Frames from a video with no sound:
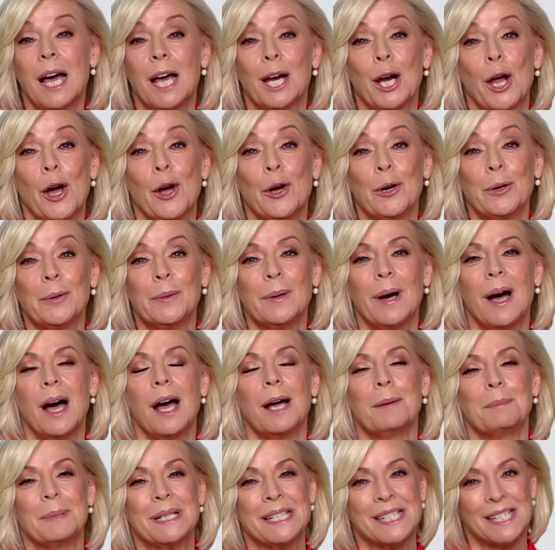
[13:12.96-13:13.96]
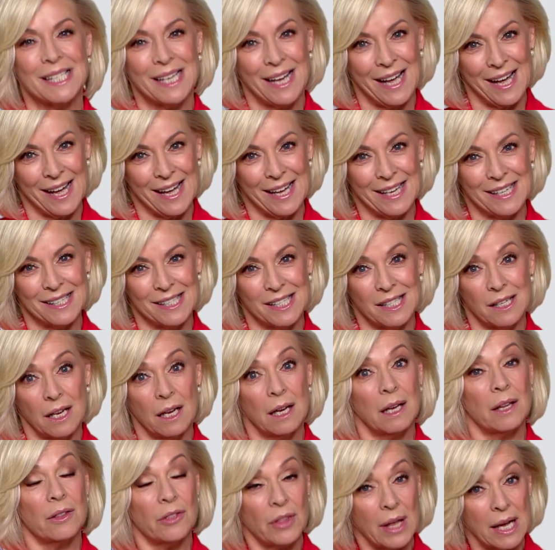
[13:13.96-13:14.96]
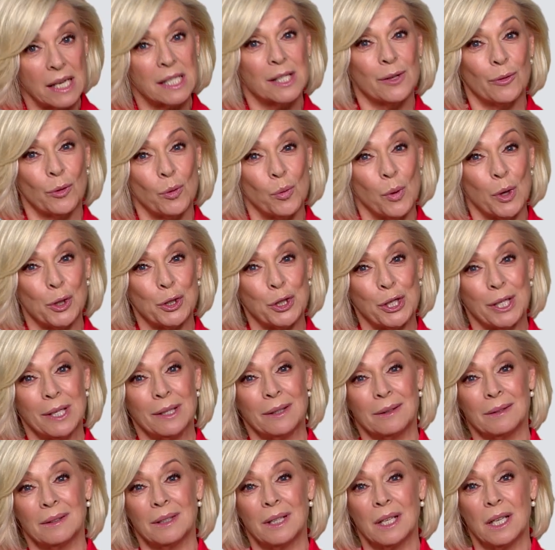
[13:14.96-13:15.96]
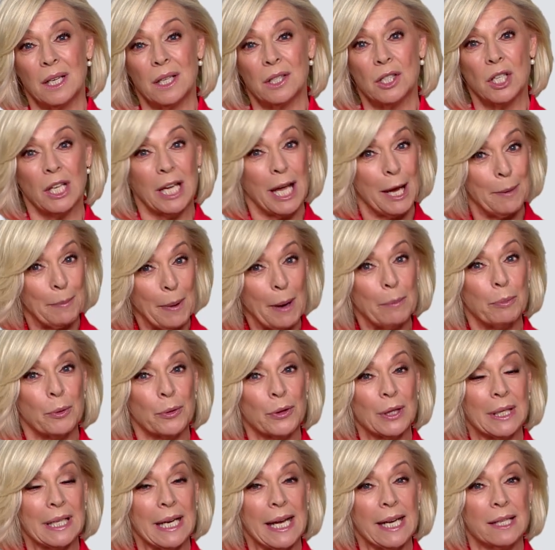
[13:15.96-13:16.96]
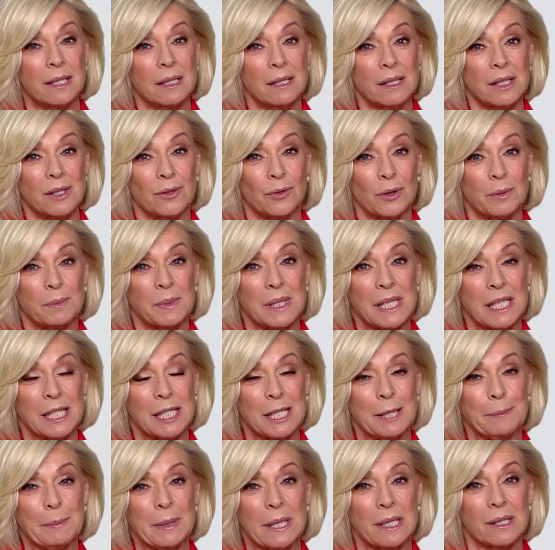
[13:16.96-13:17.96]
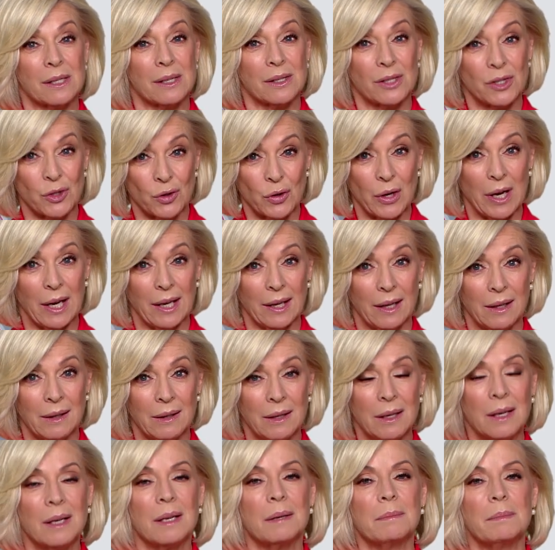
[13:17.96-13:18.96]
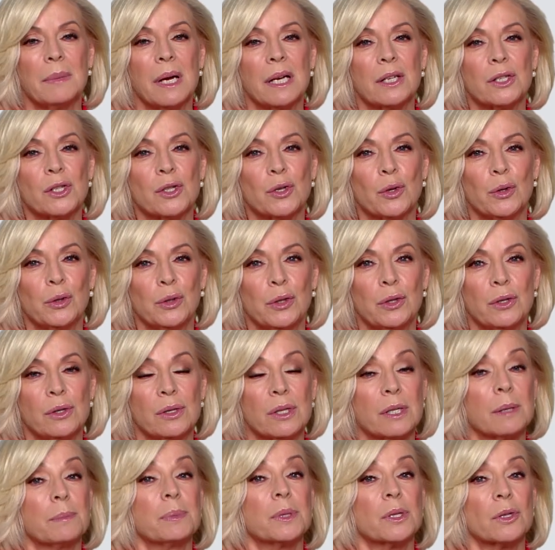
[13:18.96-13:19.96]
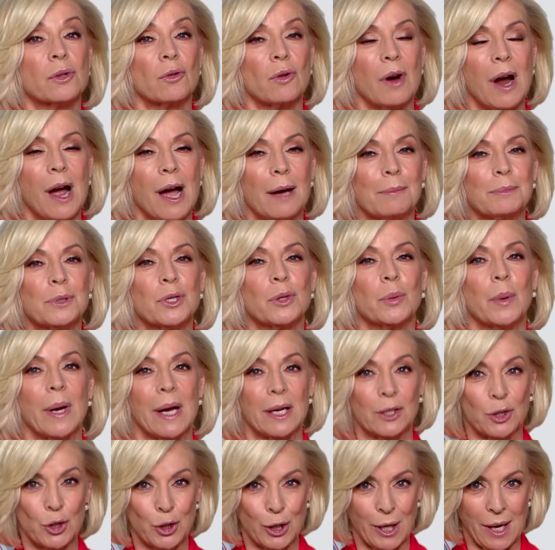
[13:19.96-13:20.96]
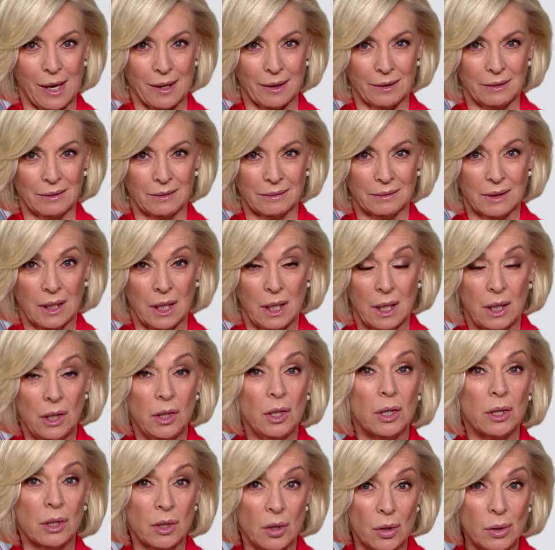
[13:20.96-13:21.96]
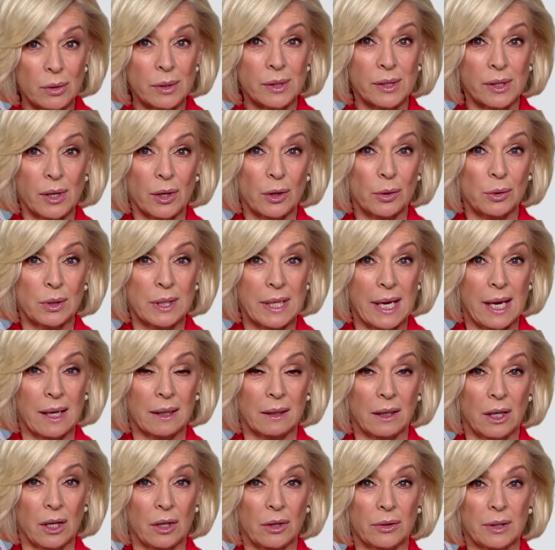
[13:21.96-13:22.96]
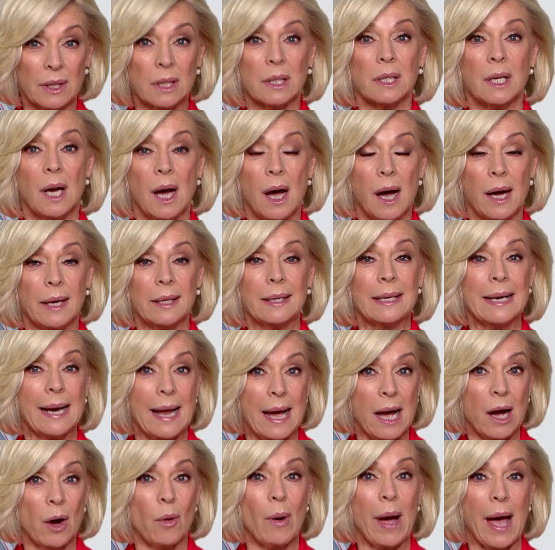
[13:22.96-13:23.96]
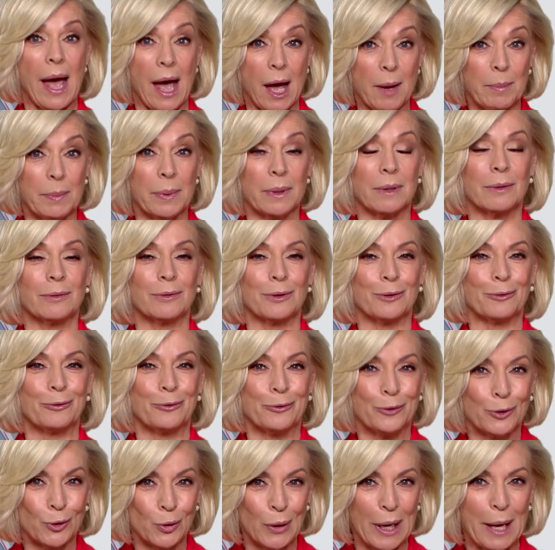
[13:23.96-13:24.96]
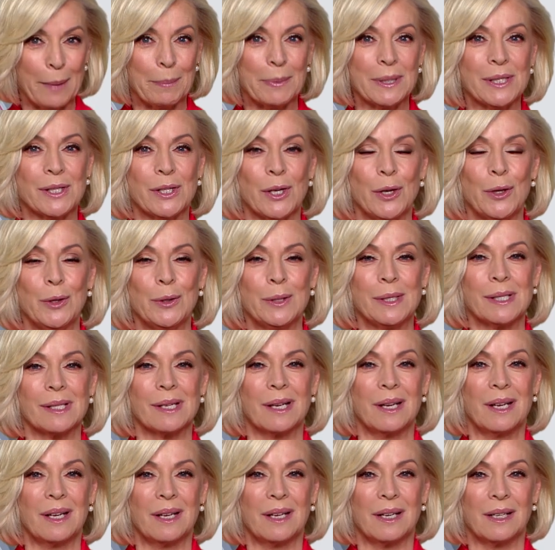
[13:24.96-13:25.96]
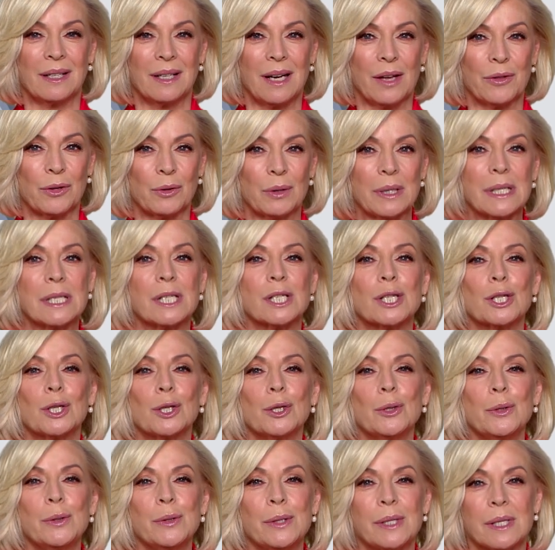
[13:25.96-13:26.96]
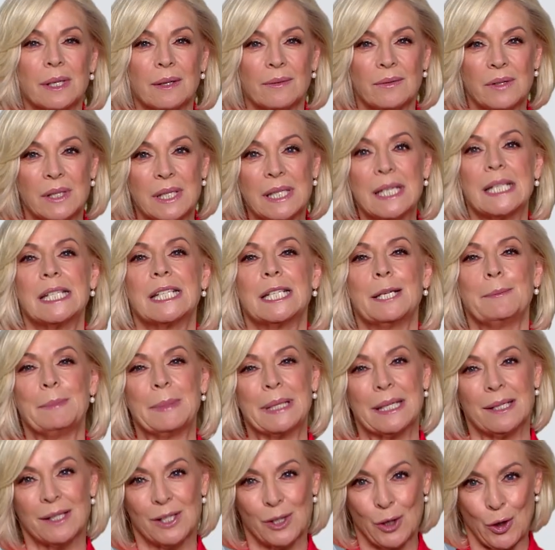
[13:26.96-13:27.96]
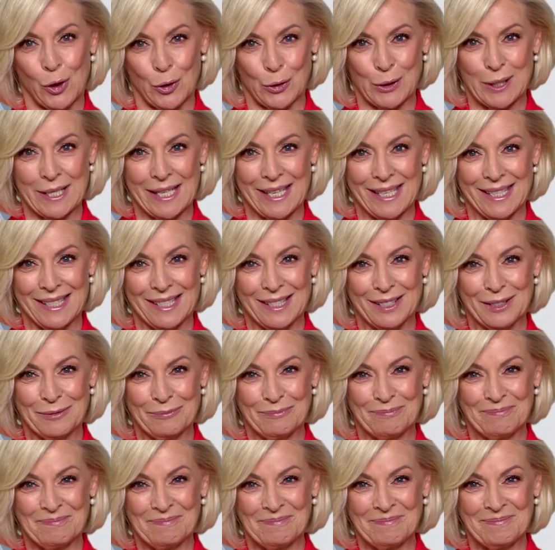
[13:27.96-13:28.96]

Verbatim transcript: Hello, I'm Liz Hayes. Thanks for watching. To keep up with the latest from 60 Minutes Australia, make sure you subscribe to our channel. You can also download the 9 Now app for full episodes and other exclusive 60 Minutes content.